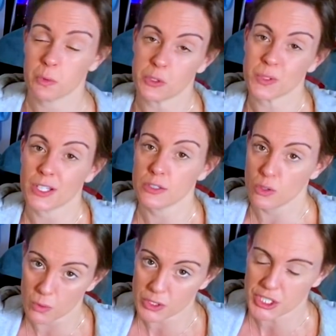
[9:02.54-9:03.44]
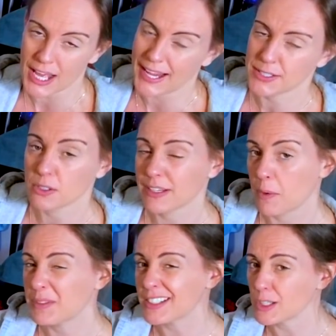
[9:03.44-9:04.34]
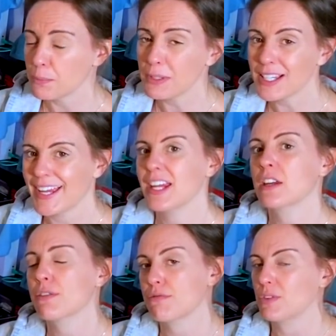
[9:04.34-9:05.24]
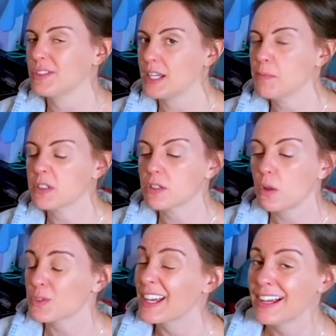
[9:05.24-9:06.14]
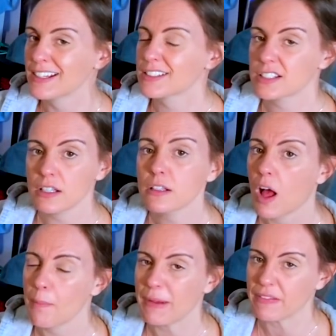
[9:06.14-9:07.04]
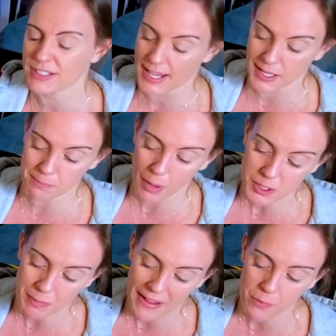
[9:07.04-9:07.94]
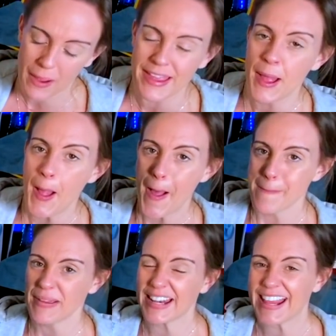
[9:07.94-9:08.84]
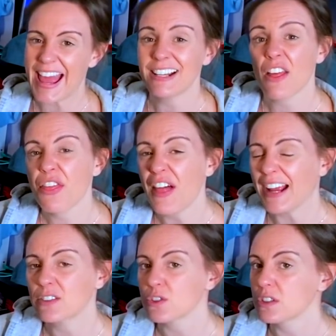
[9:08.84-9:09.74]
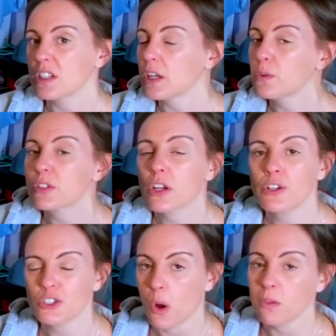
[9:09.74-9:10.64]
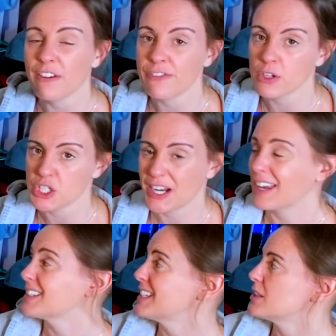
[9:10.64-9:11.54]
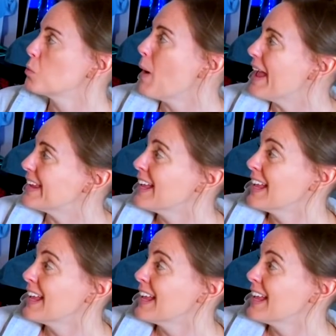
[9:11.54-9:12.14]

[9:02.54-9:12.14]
which was a launch title, now I'm still playing through Demon Souls, still can't beat the second boss, by the way, but again, that doesn't use the controller functionality the way